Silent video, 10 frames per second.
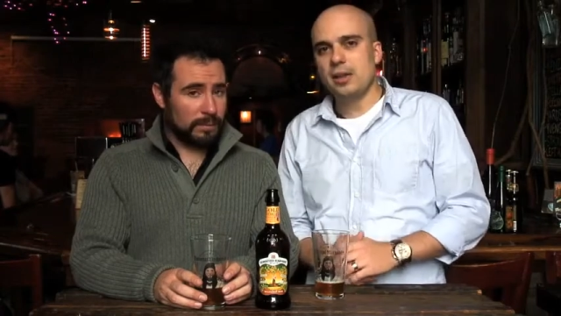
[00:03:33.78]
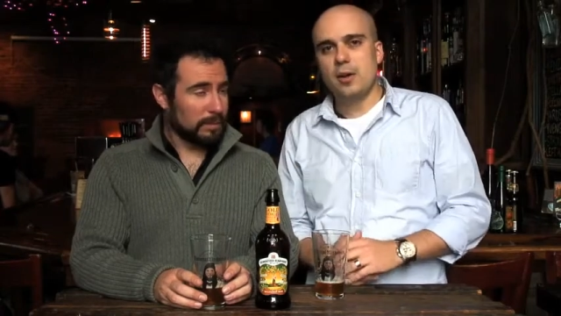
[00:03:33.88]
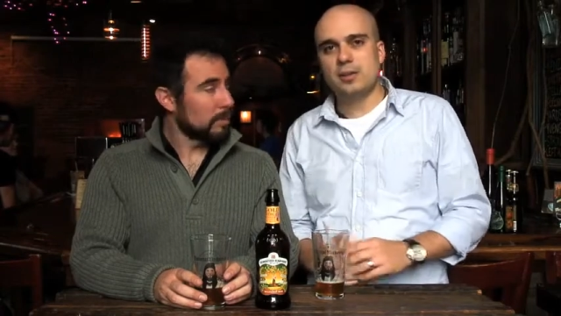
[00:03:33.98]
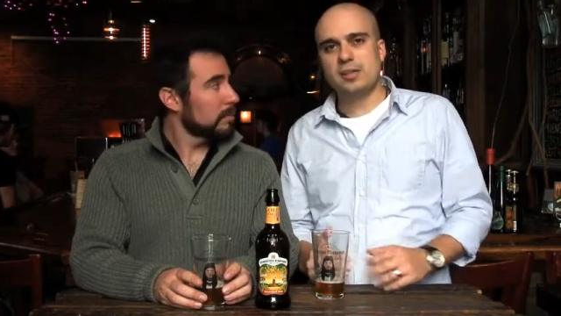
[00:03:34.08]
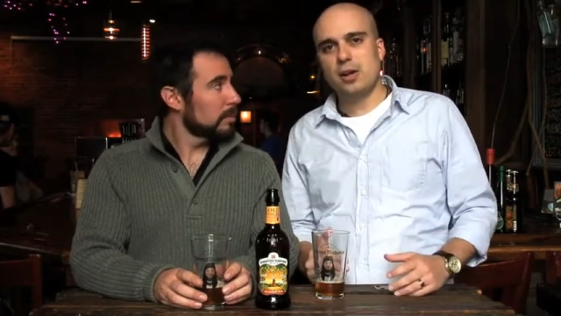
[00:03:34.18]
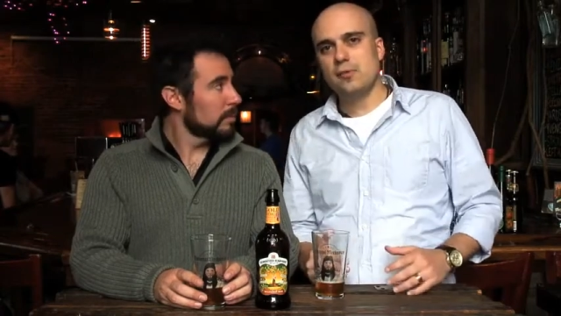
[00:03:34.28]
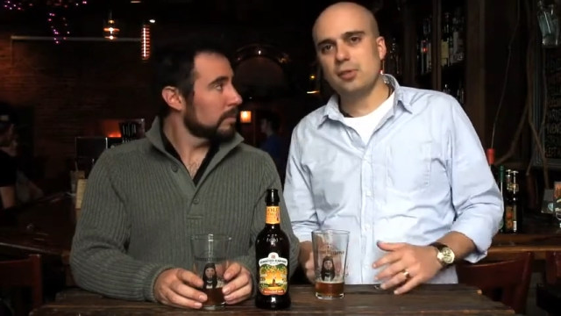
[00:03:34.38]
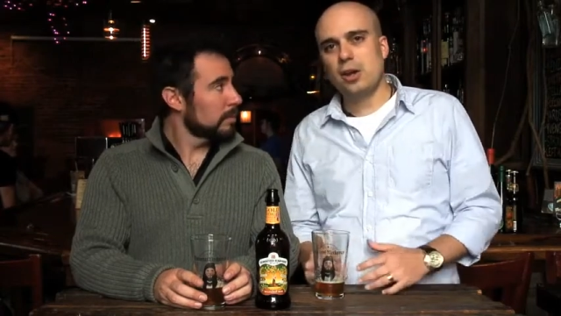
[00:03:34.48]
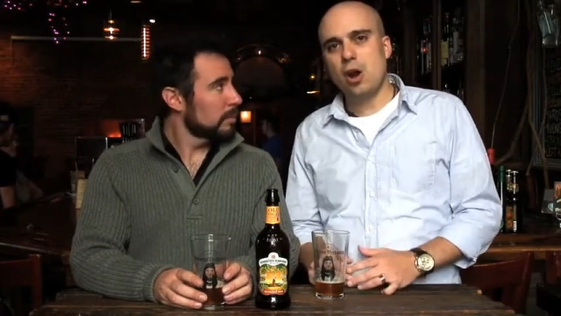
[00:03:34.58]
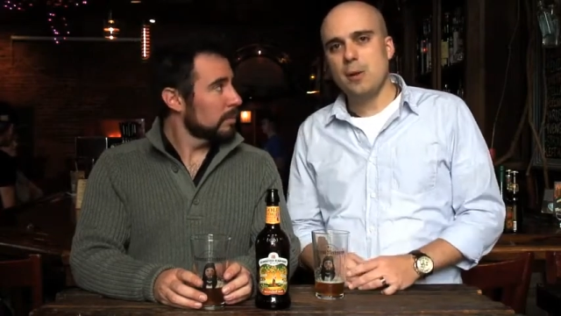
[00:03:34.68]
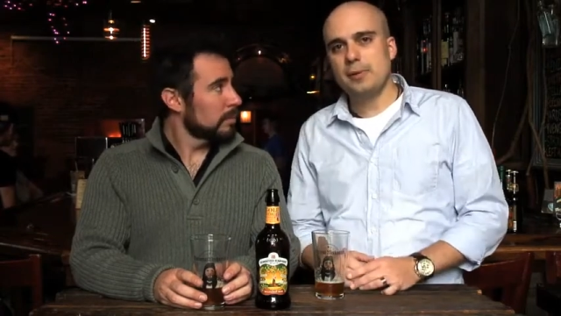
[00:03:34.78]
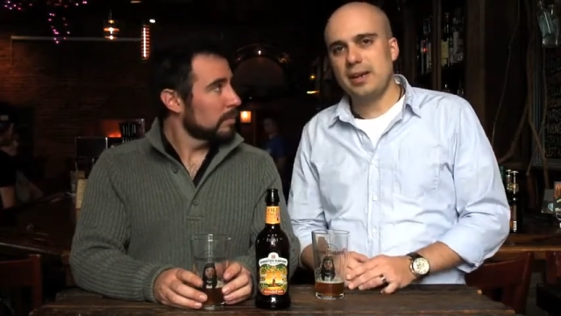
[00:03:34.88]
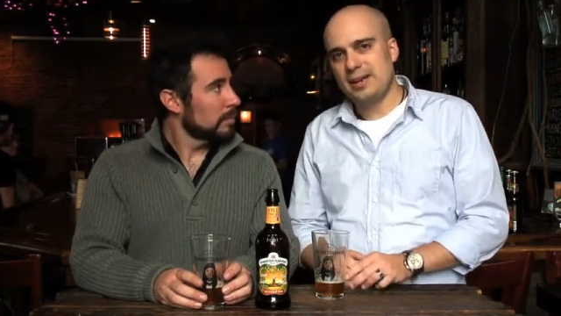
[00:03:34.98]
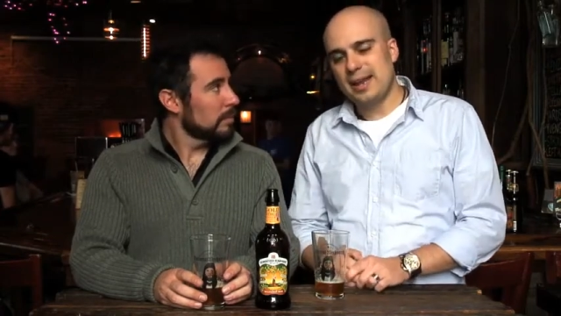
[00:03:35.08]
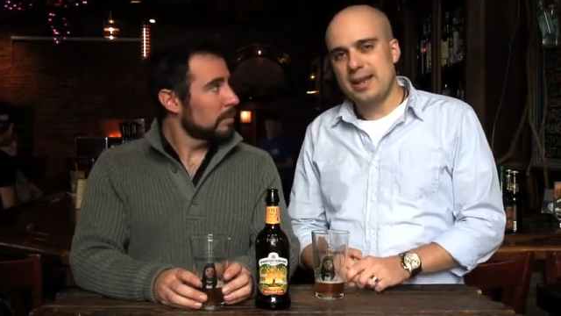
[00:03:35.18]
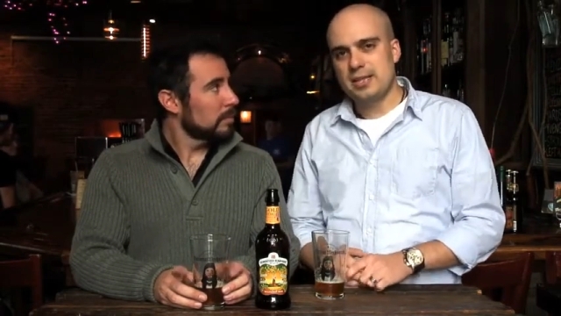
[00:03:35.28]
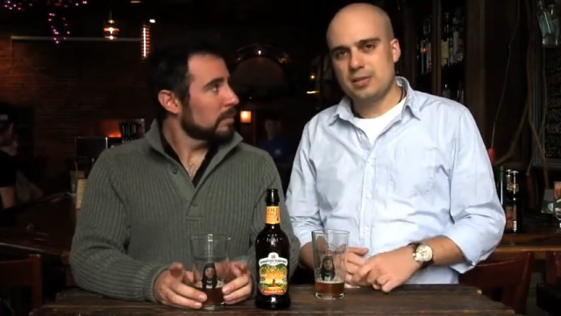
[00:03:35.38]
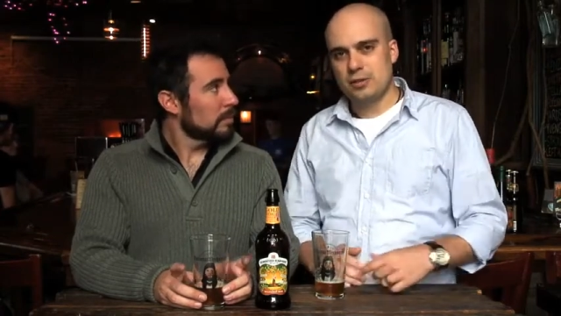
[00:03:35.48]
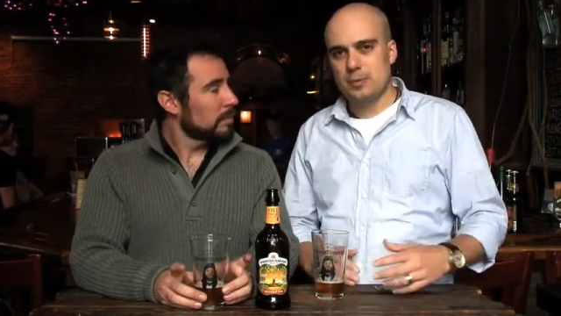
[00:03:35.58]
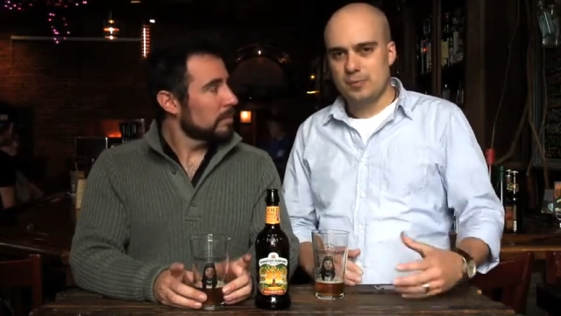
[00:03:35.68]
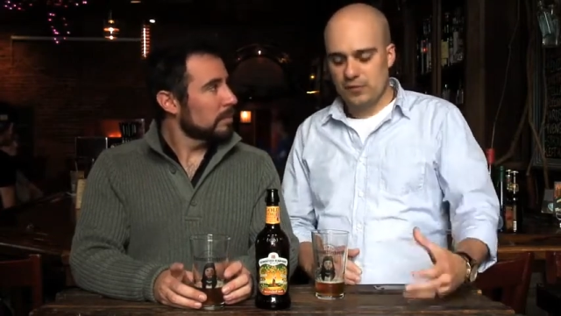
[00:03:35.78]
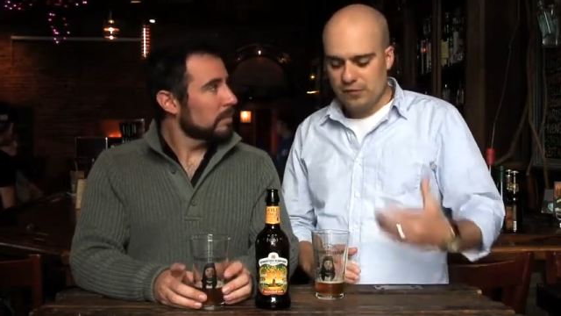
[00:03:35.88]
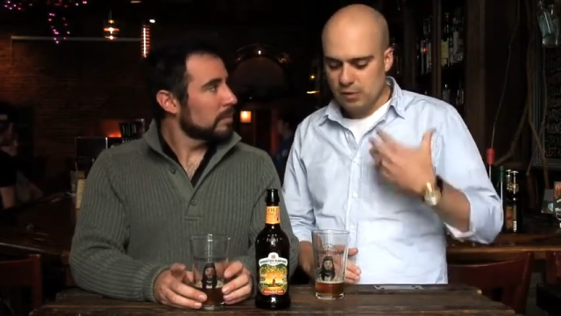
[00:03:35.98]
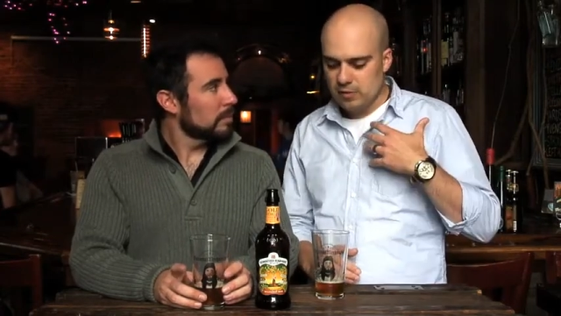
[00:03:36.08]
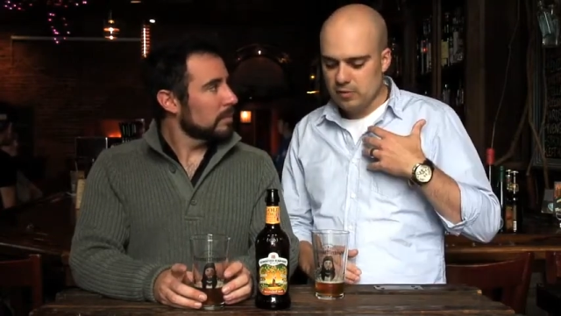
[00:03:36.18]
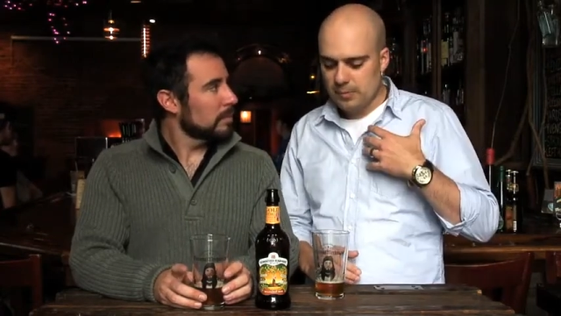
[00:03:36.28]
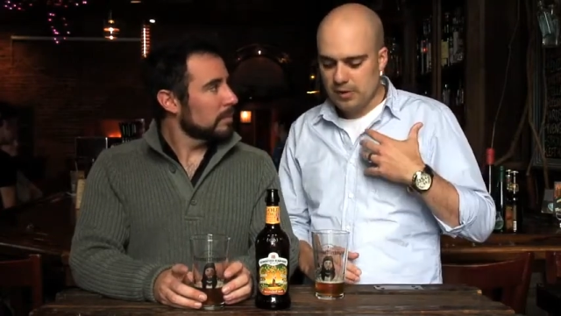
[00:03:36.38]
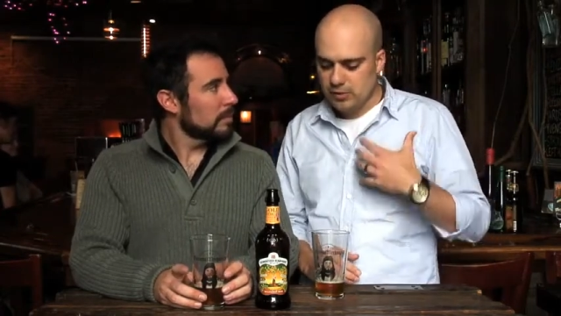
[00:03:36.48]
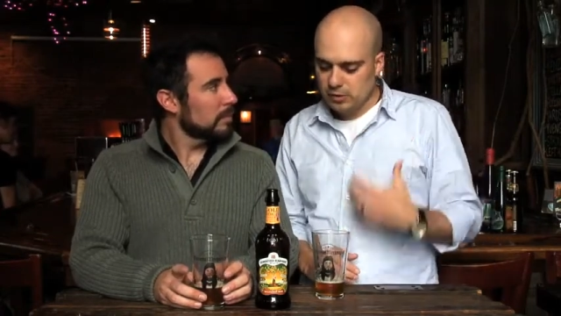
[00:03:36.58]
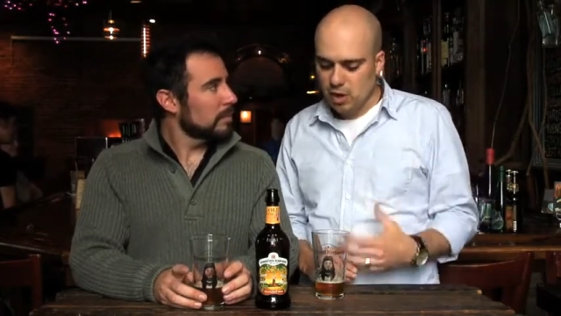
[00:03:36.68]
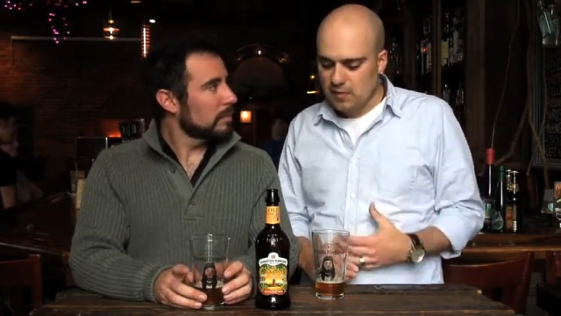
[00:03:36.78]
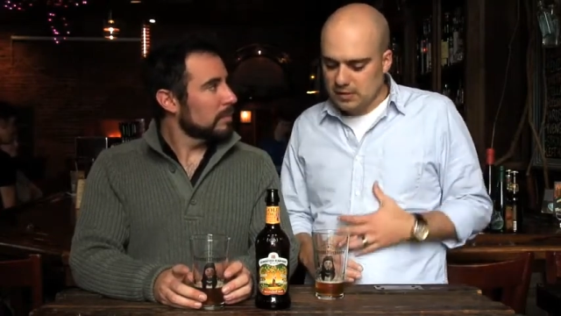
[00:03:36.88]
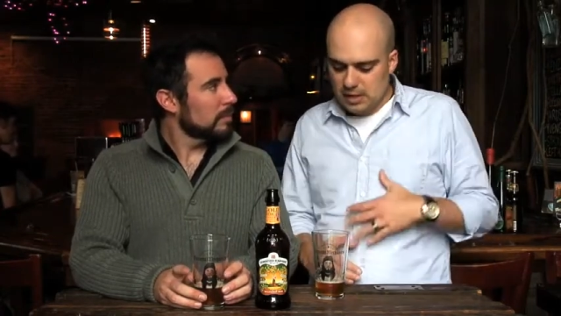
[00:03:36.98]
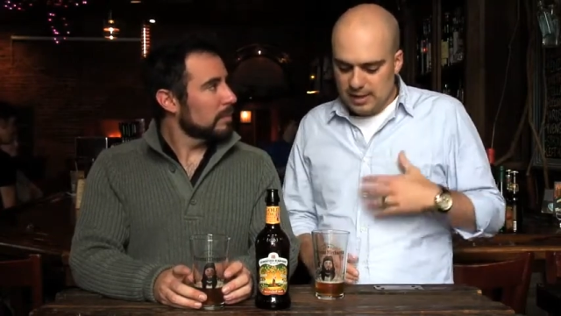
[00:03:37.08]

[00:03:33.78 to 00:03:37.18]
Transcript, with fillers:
Speaker 1: you know, it's not overly carbonated, and the feeling of the beer is soft.